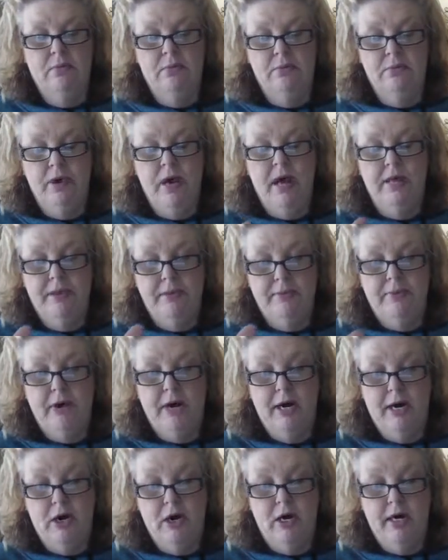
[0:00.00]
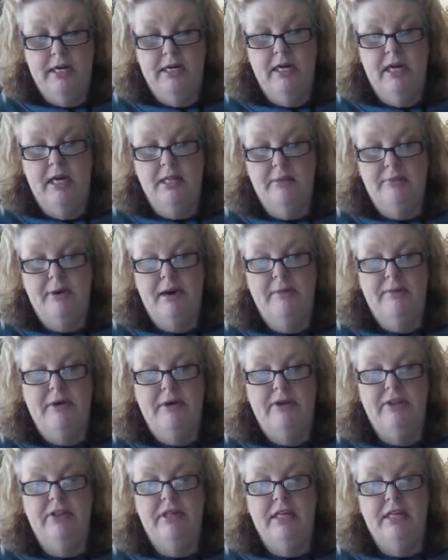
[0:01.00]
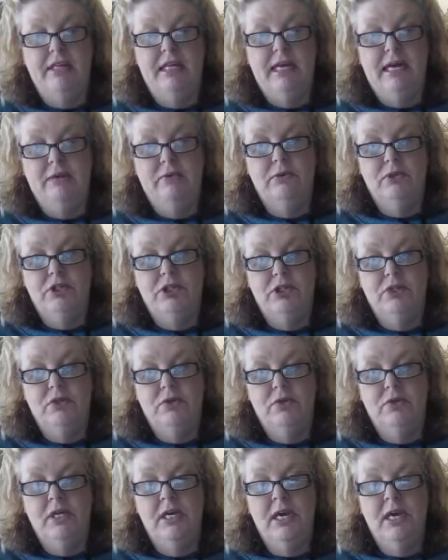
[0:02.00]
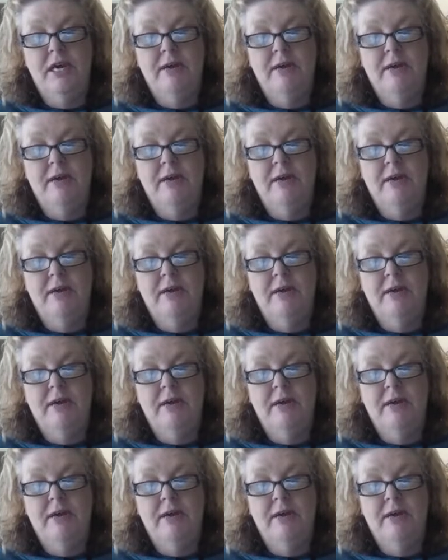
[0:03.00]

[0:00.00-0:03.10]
not the priority, not the primary thing that I would use.